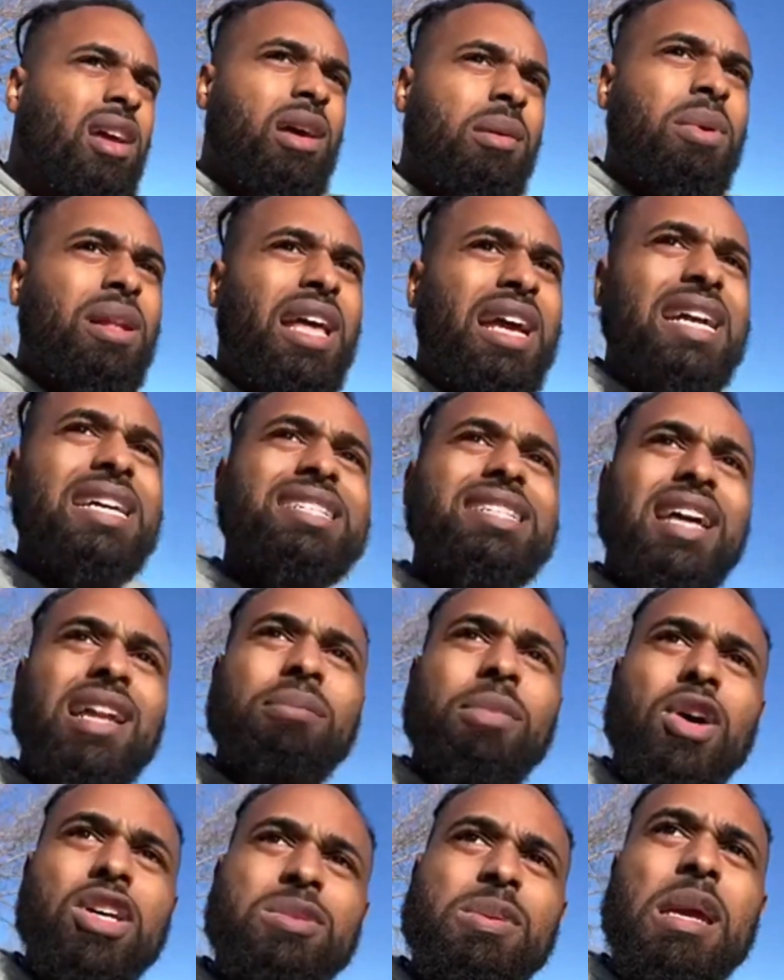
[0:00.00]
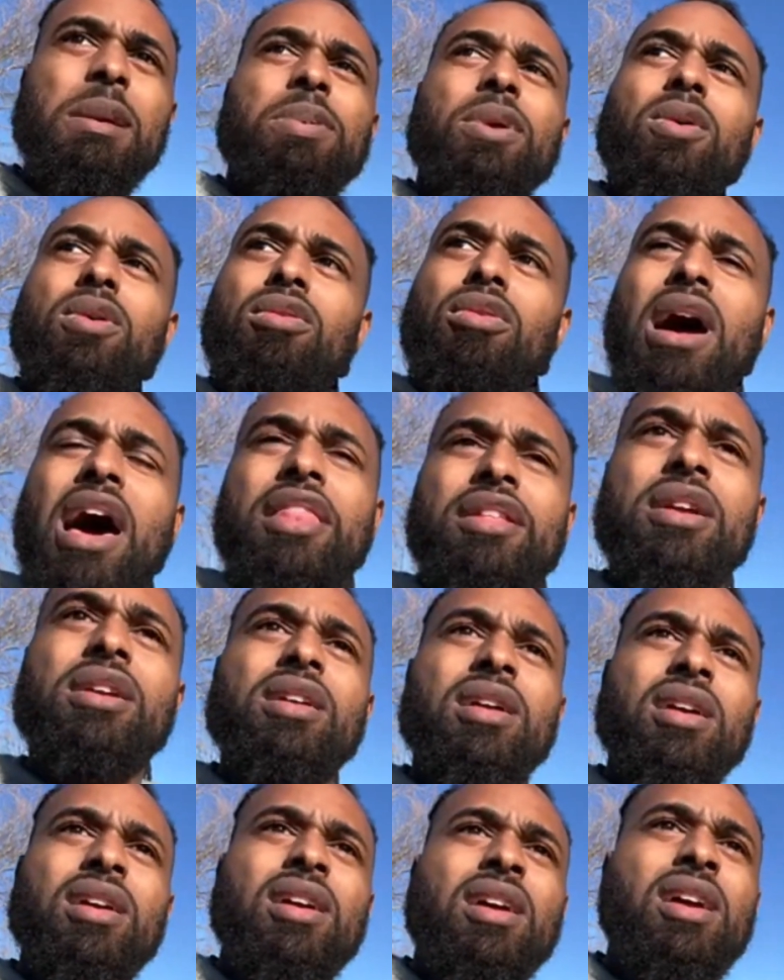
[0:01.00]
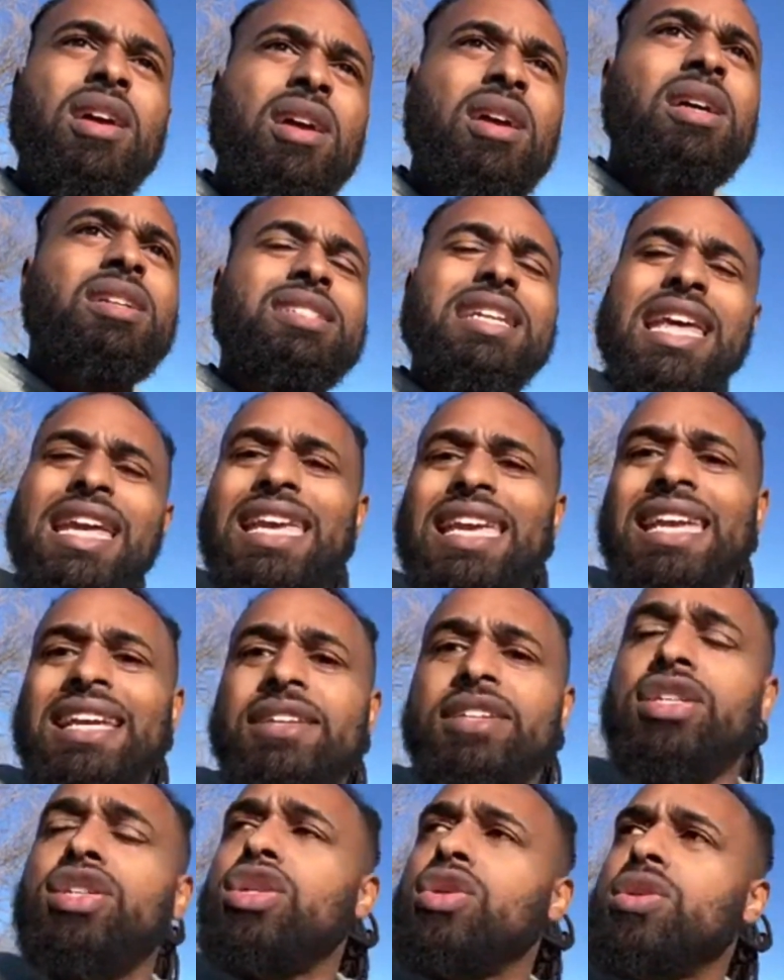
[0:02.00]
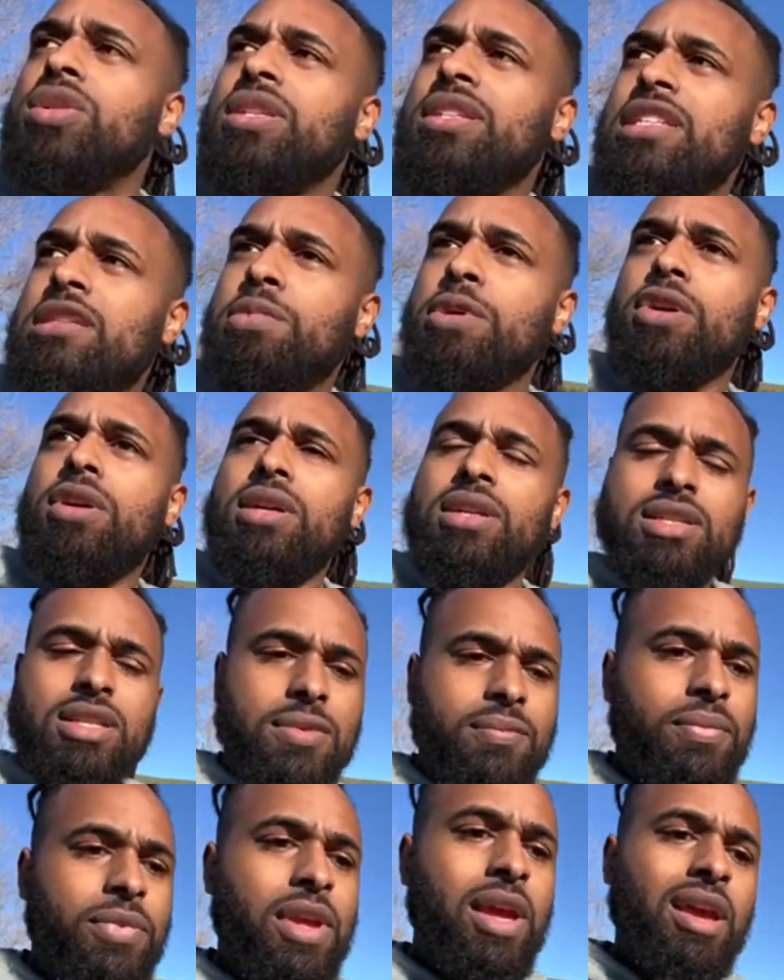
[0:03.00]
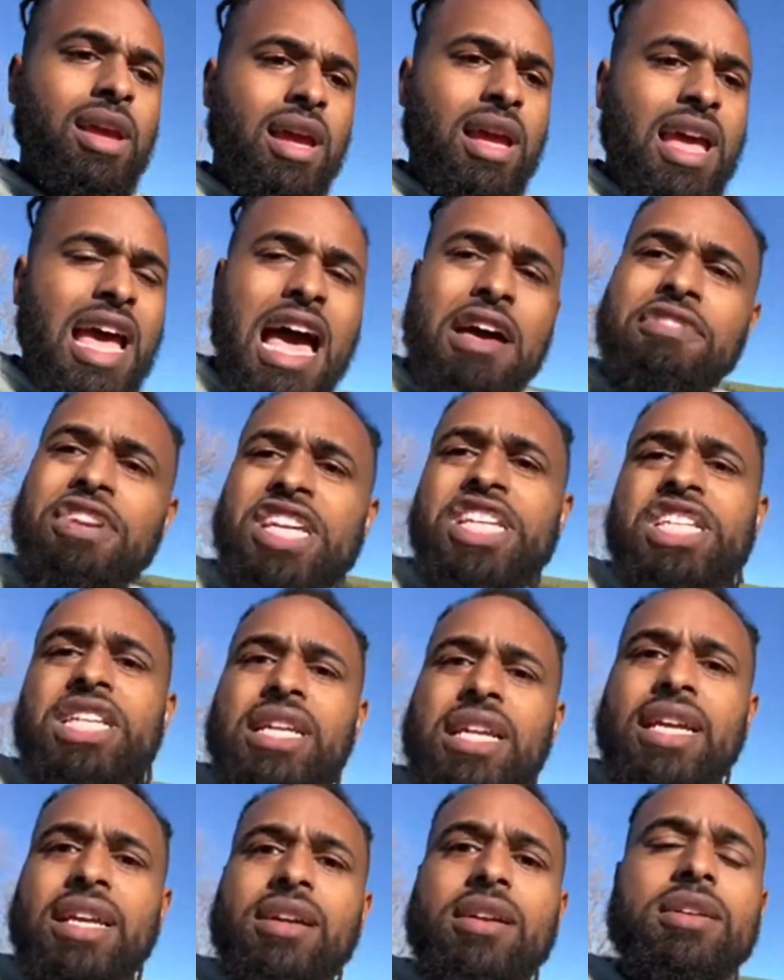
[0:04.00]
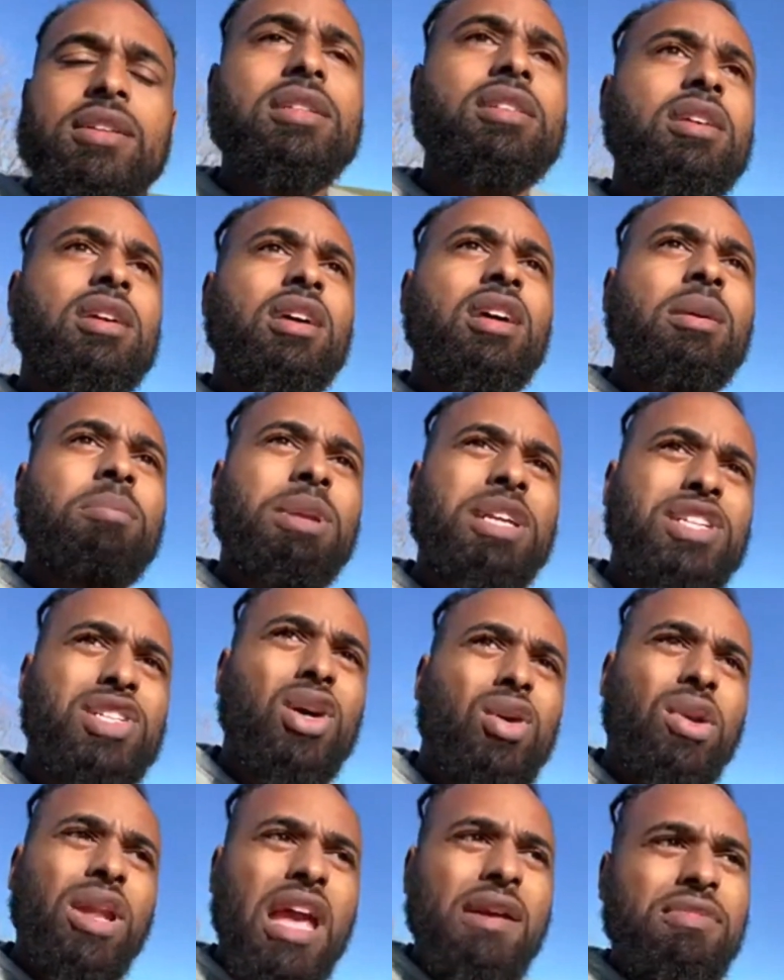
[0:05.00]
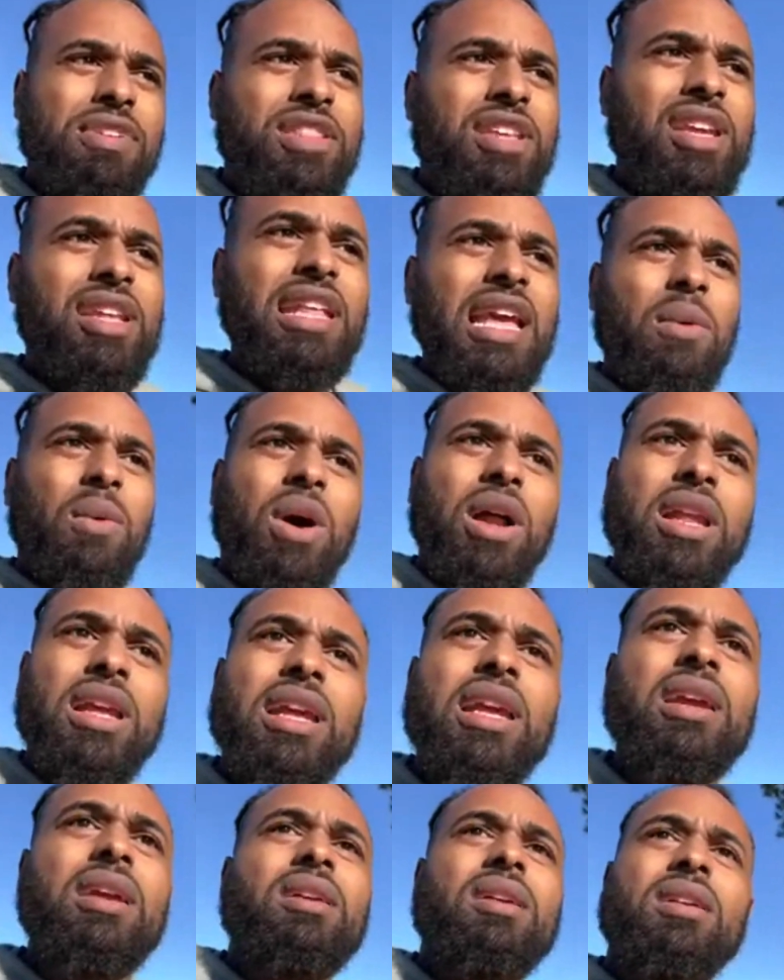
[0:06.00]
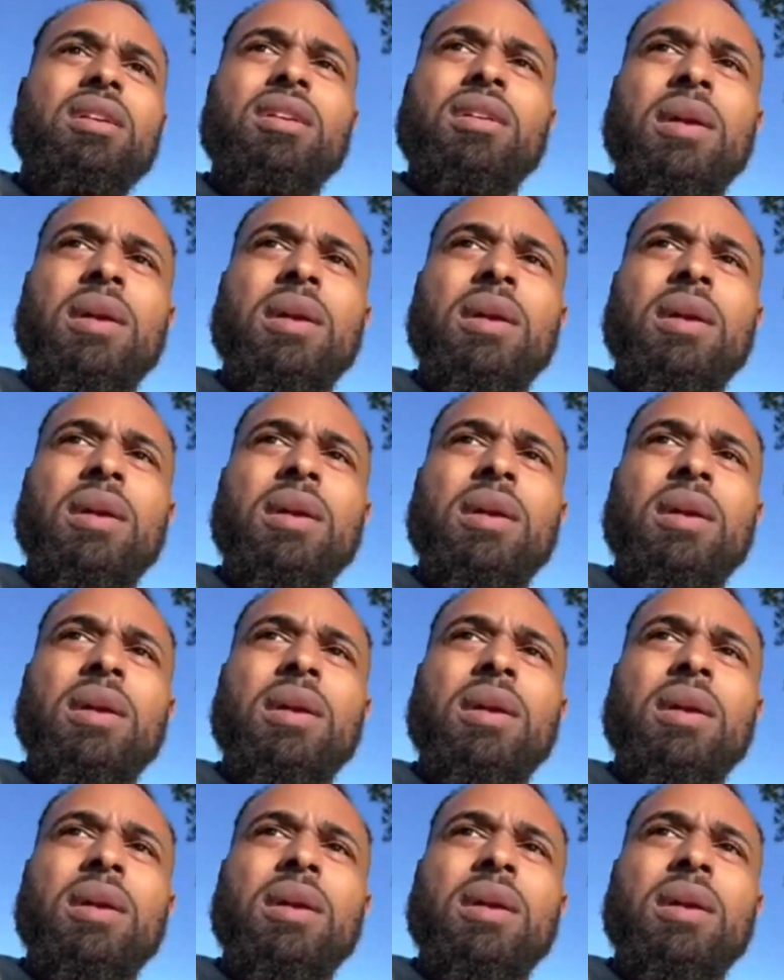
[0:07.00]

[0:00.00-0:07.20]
But like I said, most people would rather take heed to seducing spirits, have itching ears, be told everything they want to hear